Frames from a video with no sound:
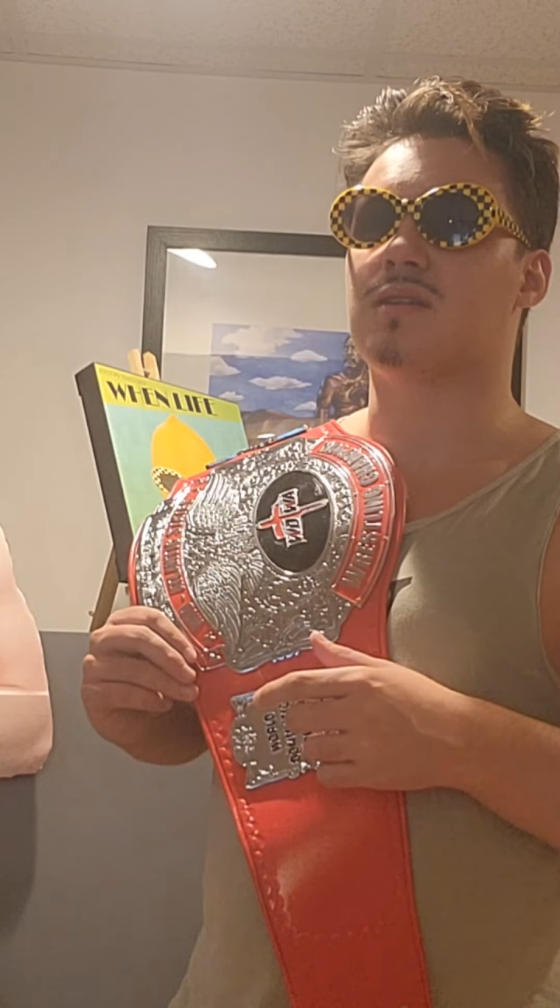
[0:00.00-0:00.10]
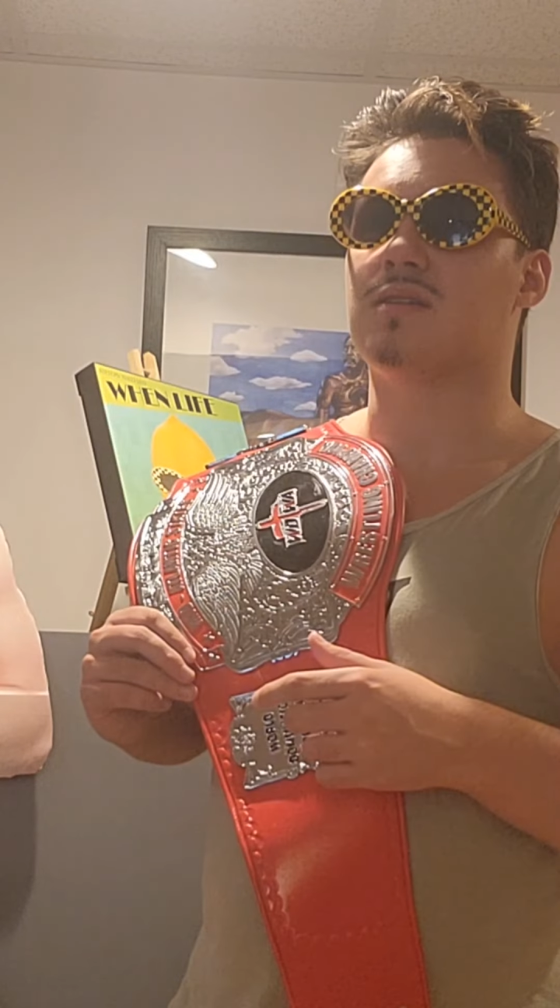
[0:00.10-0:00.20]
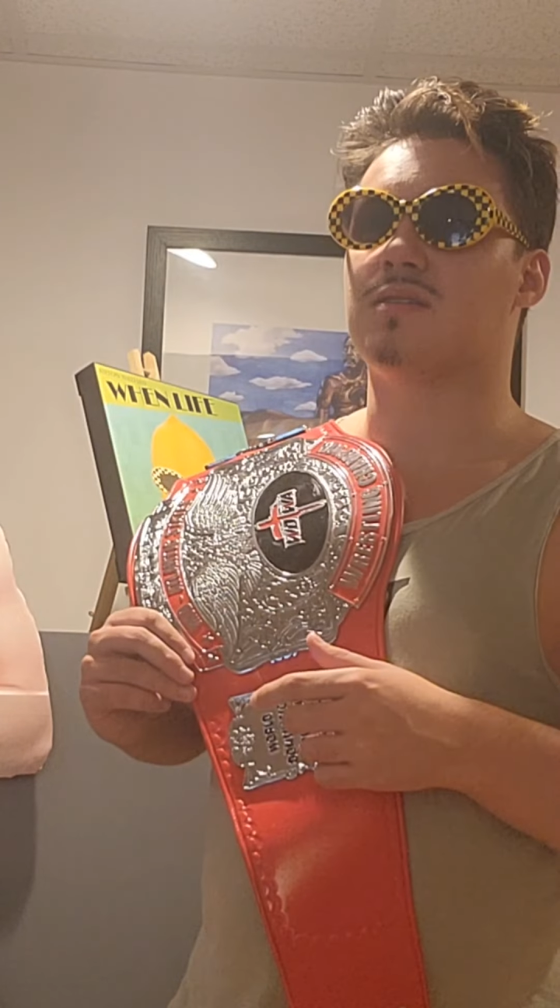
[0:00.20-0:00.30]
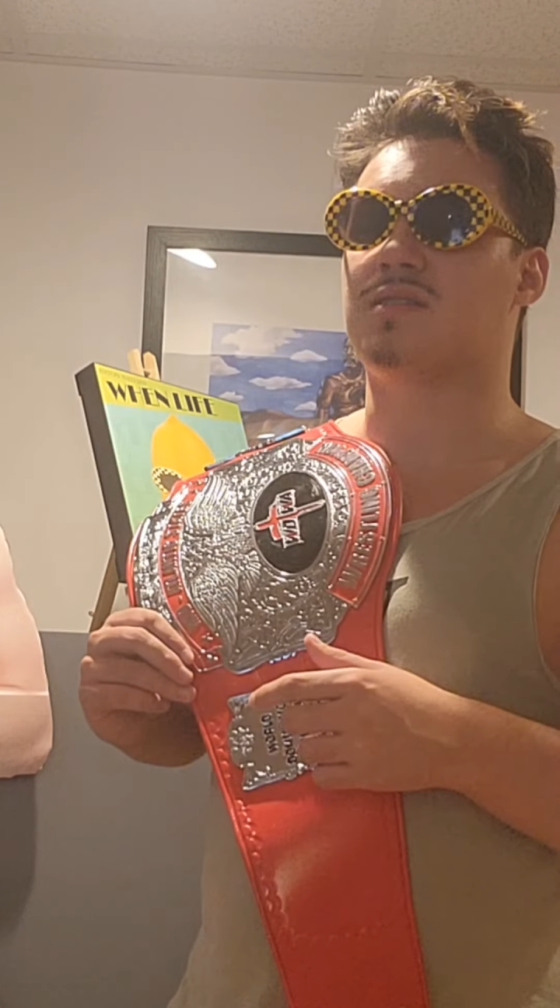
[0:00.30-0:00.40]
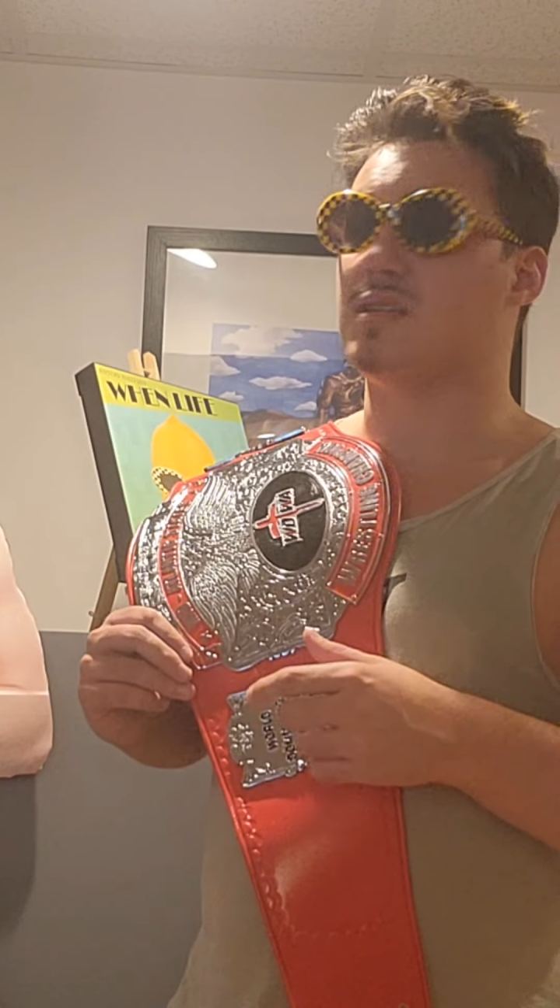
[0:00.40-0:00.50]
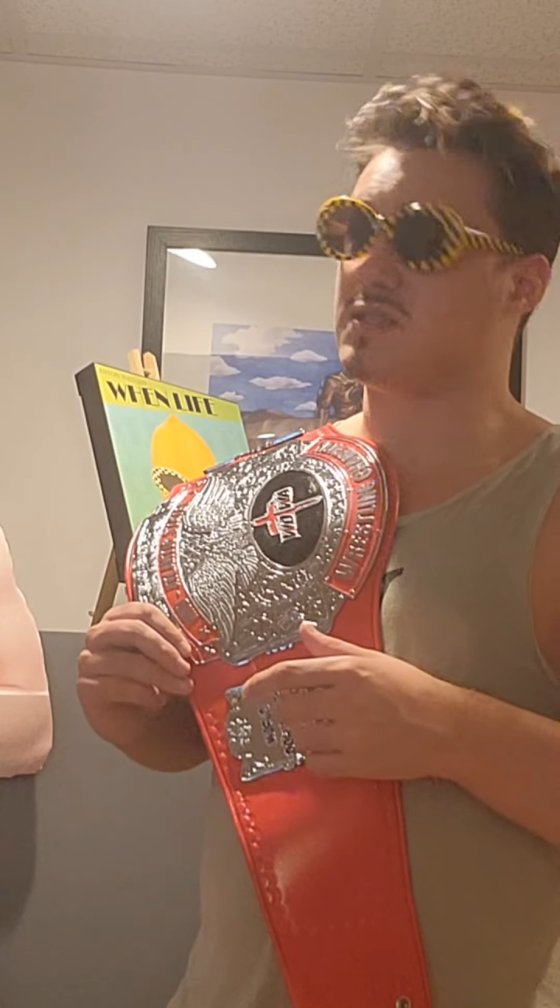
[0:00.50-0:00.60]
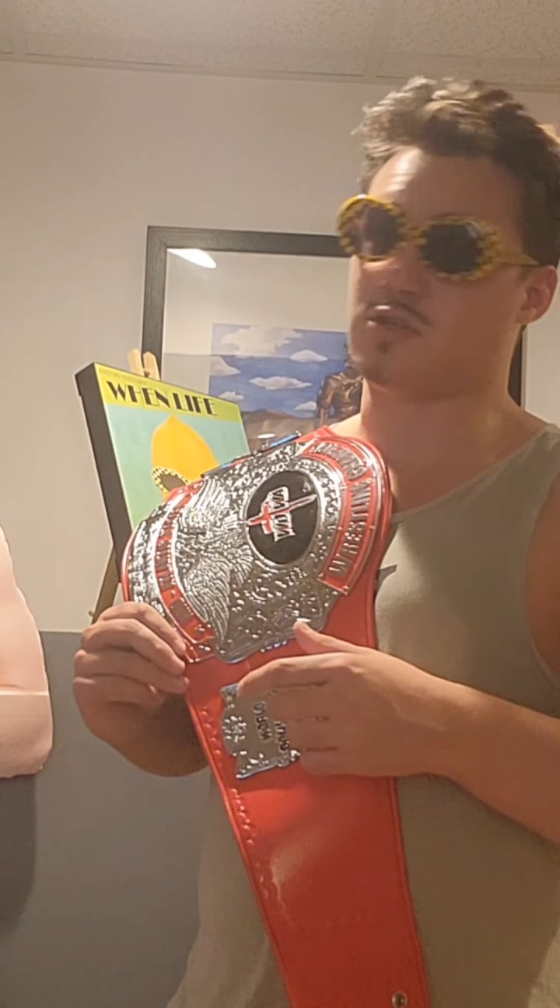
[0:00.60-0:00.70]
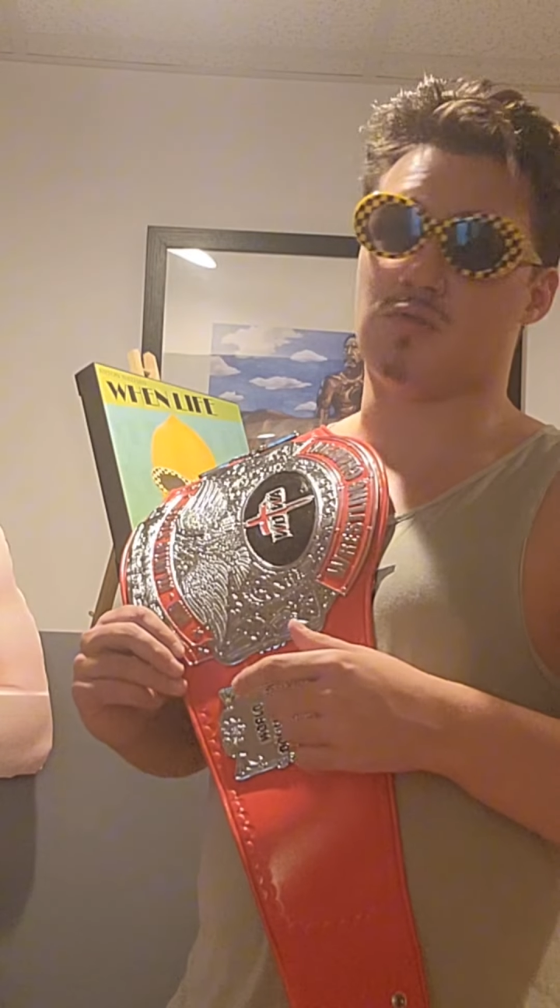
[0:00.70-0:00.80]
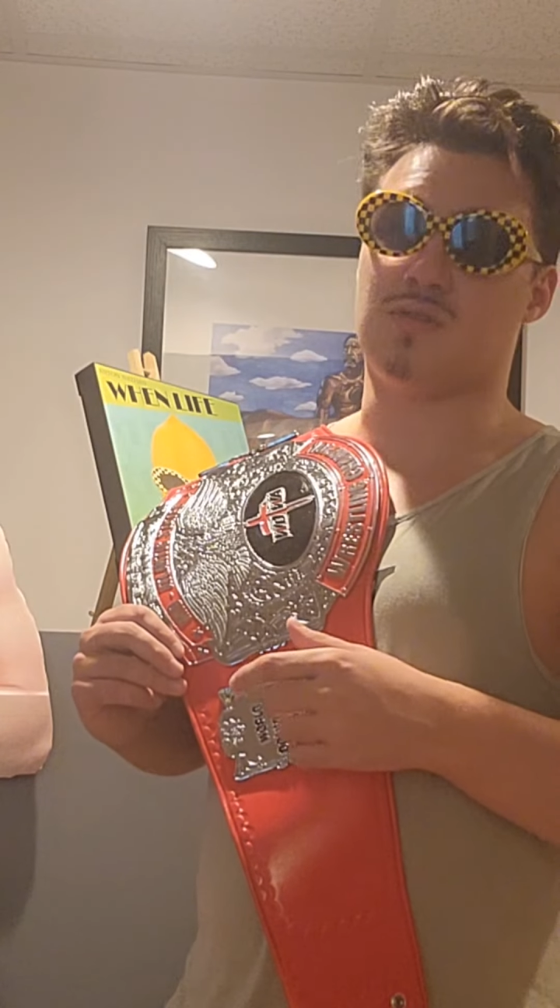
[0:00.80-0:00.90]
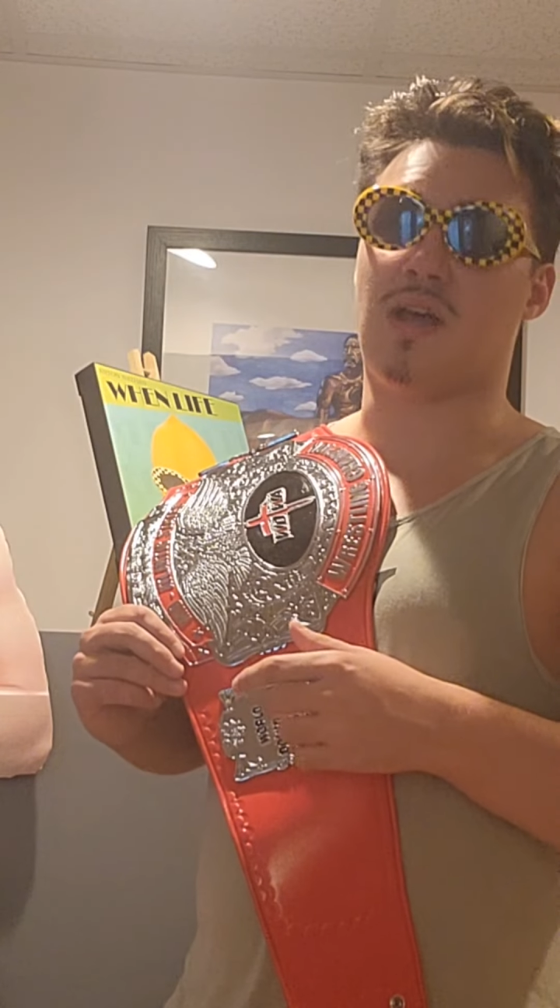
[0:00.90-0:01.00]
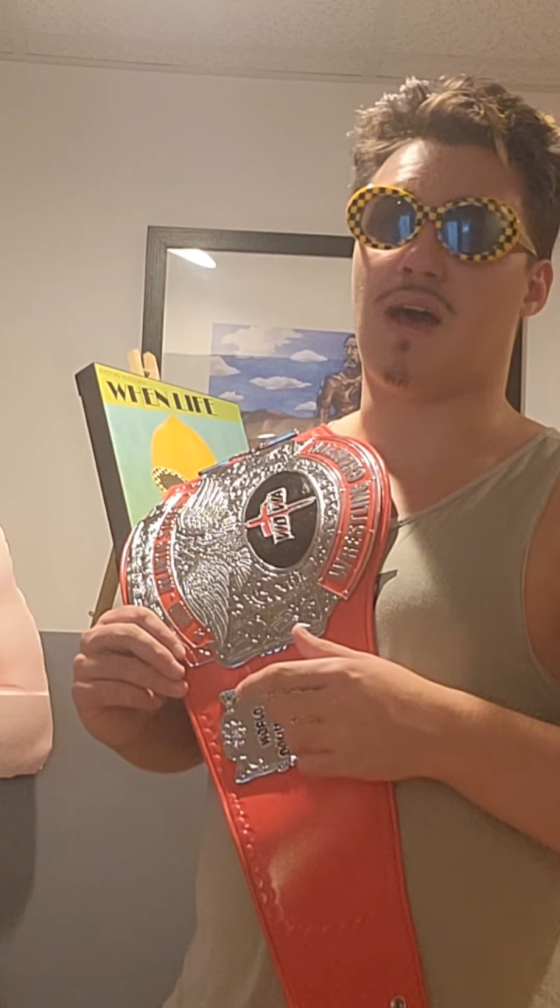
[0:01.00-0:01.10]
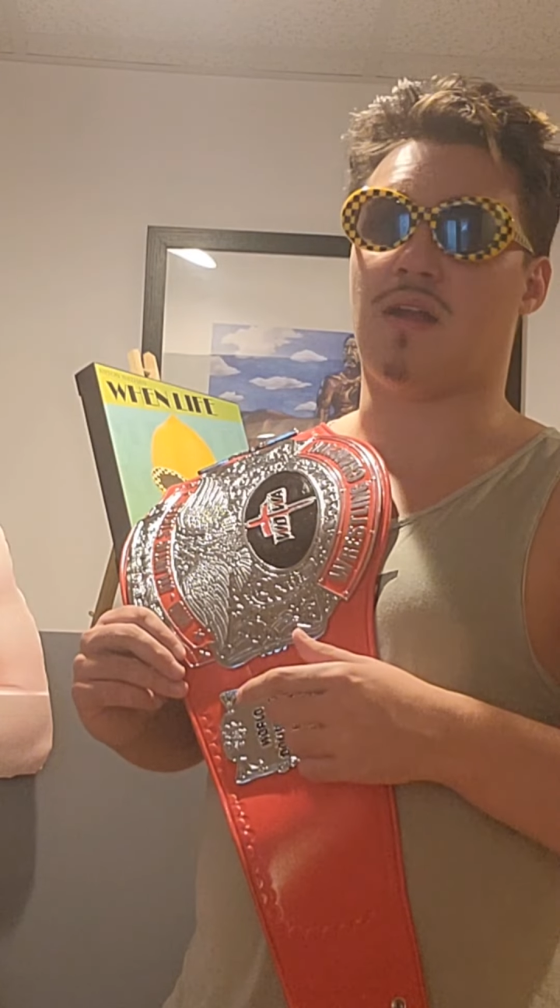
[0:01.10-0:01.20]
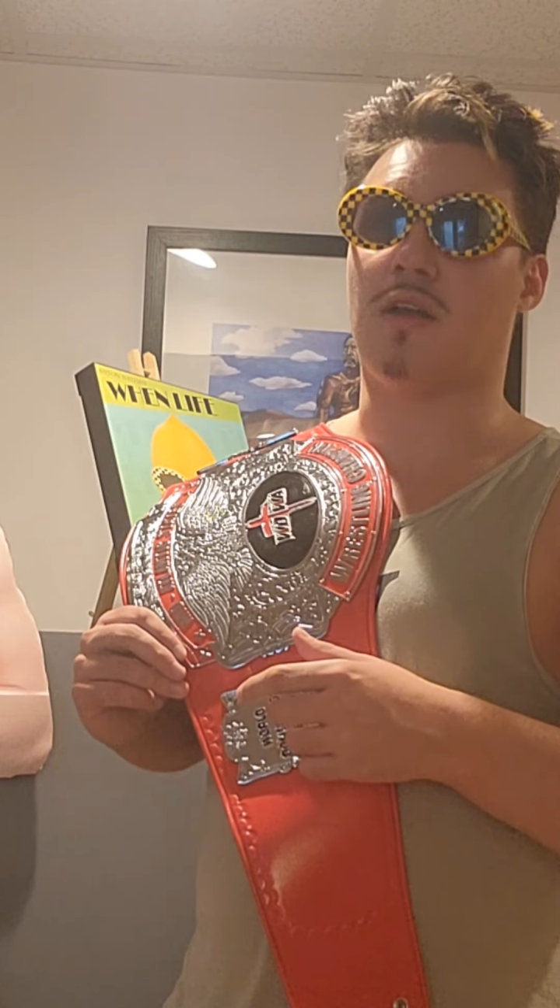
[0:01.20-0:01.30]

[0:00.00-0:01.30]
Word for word: Cizzko's not